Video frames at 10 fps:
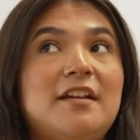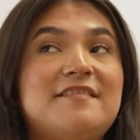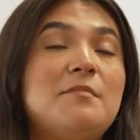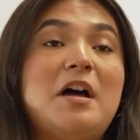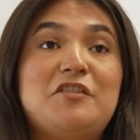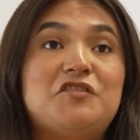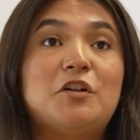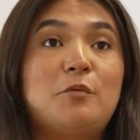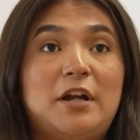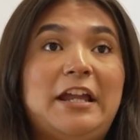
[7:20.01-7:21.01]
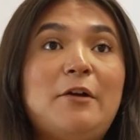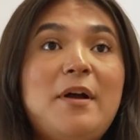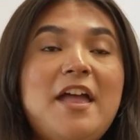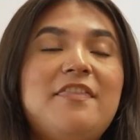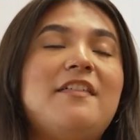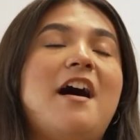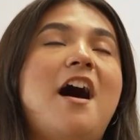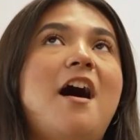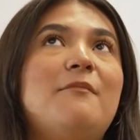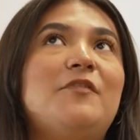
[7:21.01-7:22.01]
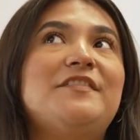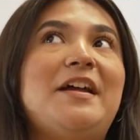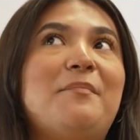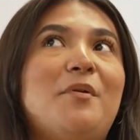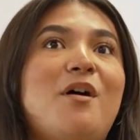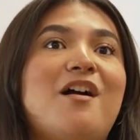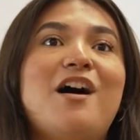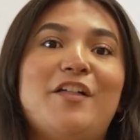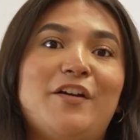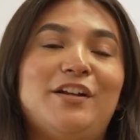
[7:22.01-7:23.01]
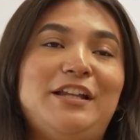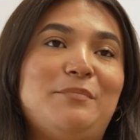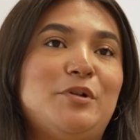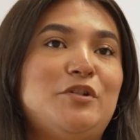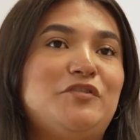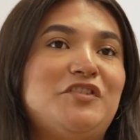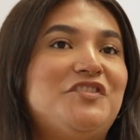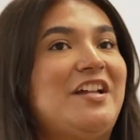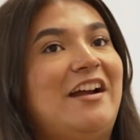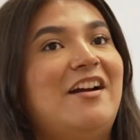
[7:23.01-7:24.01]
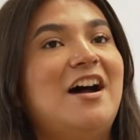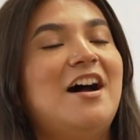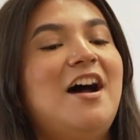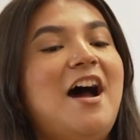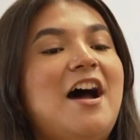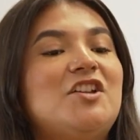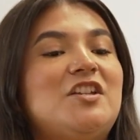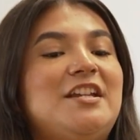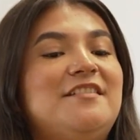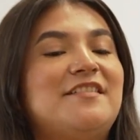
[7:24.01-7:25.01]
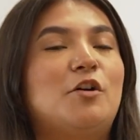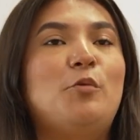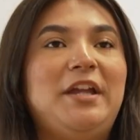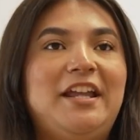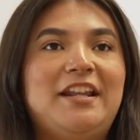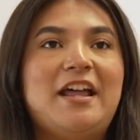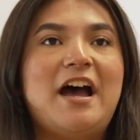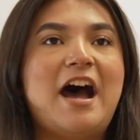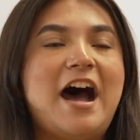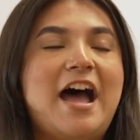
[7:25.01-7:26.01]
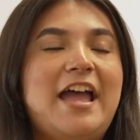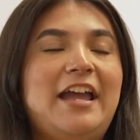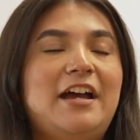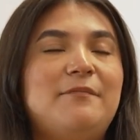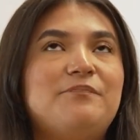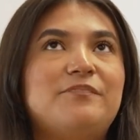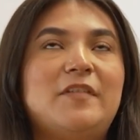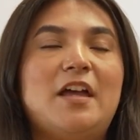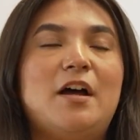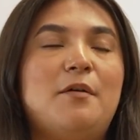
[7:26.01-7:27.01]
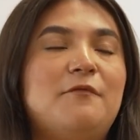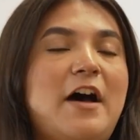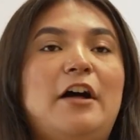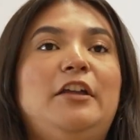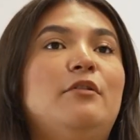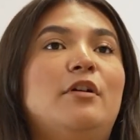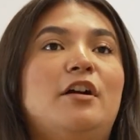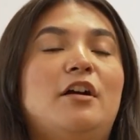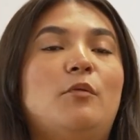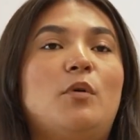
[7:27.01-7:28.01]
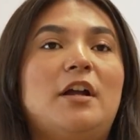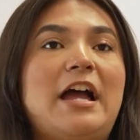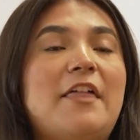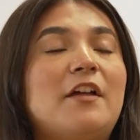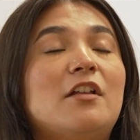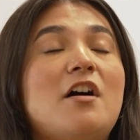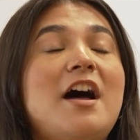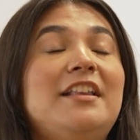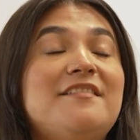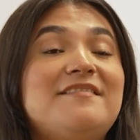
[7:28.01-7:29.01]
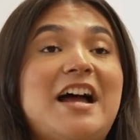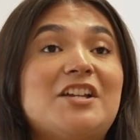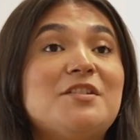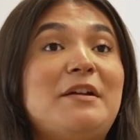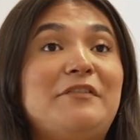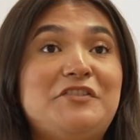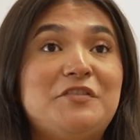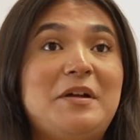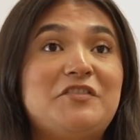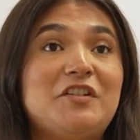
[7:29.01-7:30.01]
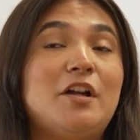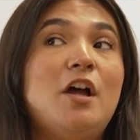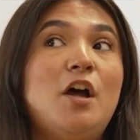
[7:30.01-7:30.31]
semester working with. For example, our other lead producer, Sarah, she's a queen. I value her work ethic a lot, and this is actually my first semester